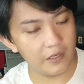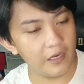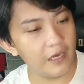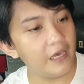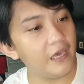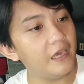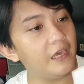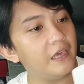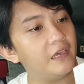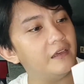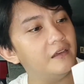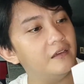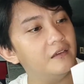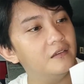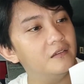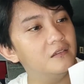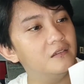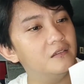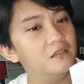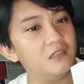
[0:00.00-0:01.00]
Hey,
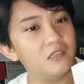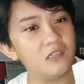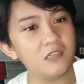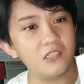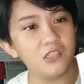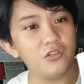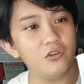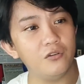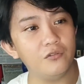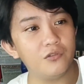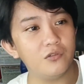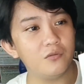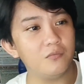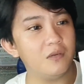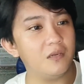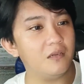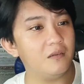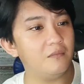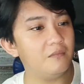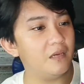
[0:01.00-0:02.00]
this is new to
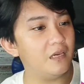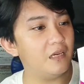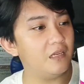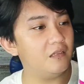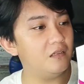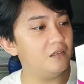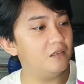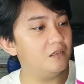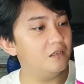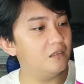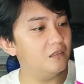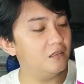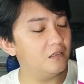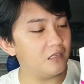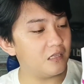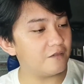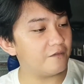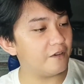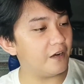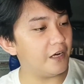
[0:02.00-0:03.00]
me, man.
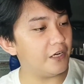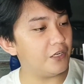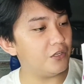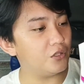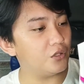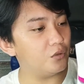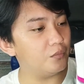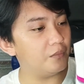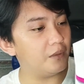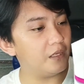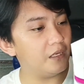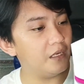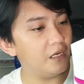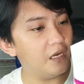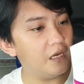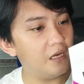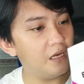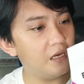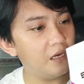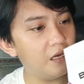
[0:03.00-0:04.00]
This is very new to me.
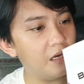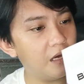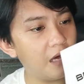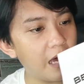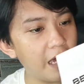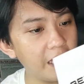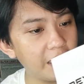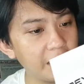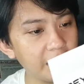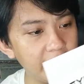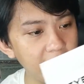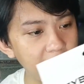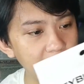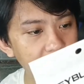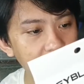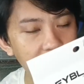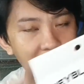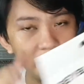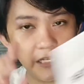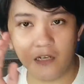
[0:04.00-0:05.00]
I think
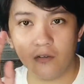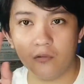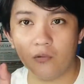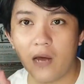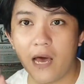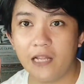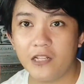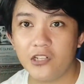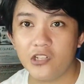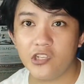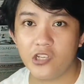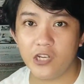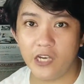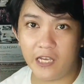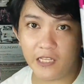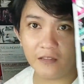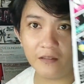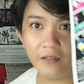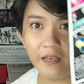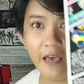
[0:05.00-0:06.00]
the
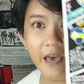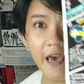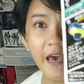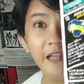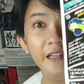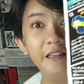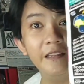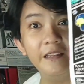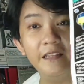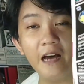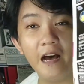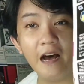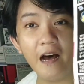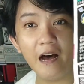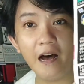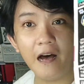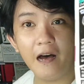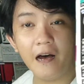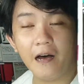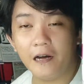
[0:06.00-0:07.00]
ratchet and
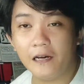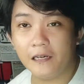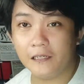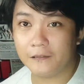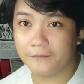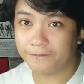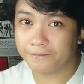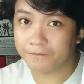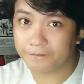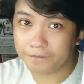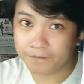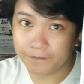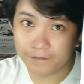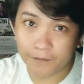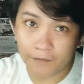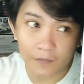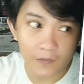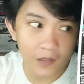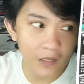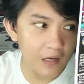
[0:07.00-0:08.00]
the
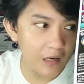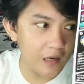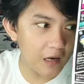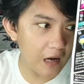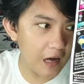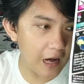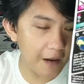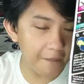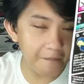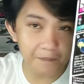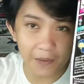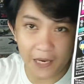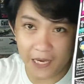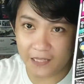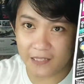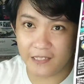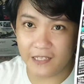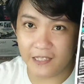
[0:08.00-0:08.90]
a bit